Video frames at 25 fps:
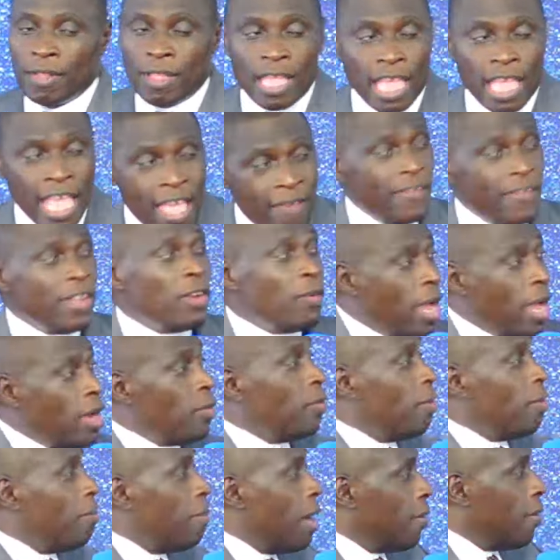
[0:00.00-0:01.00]
Even when
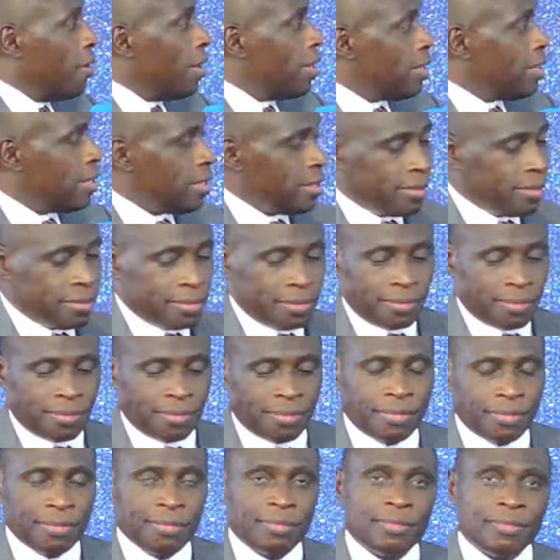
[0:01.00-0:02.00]
we married. Ne
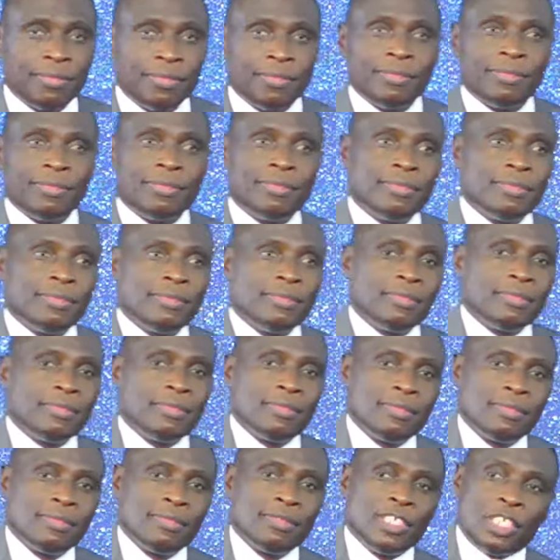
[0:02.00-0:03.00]

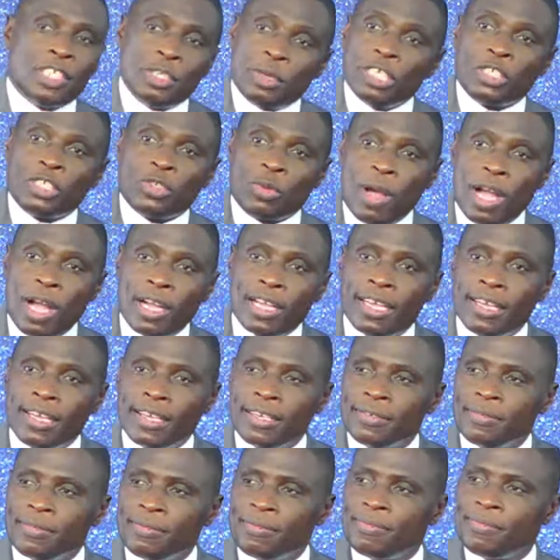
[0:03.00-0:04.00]
She was working.
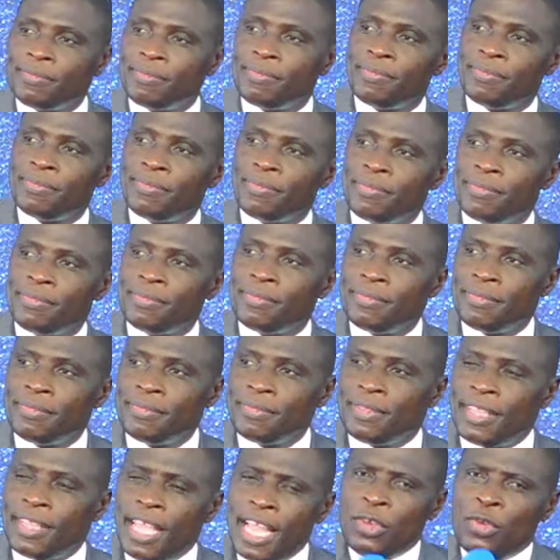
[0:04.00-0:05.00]
Yali akola.
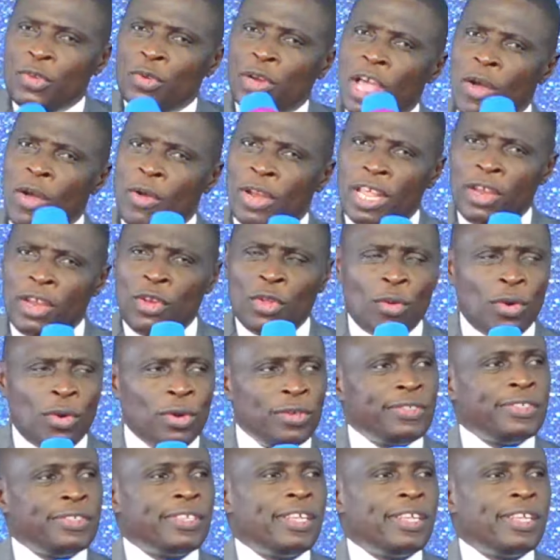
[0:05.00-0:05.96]
Nentulawo nendowooza.